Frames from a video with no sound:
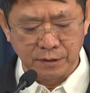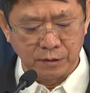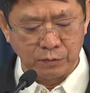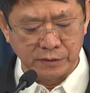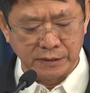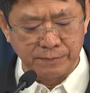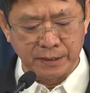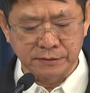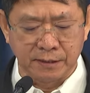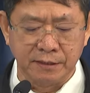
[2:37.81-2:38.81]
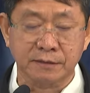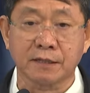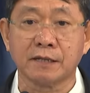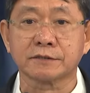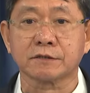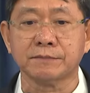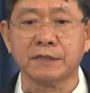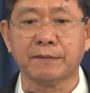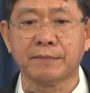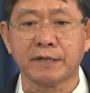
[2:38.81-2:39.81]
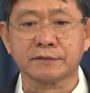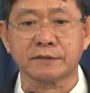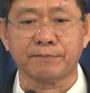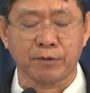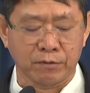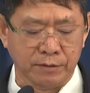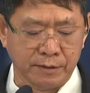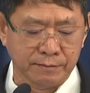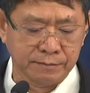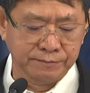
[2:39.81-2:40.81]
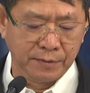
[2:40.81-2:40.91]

who will give us the details of the amnesty program.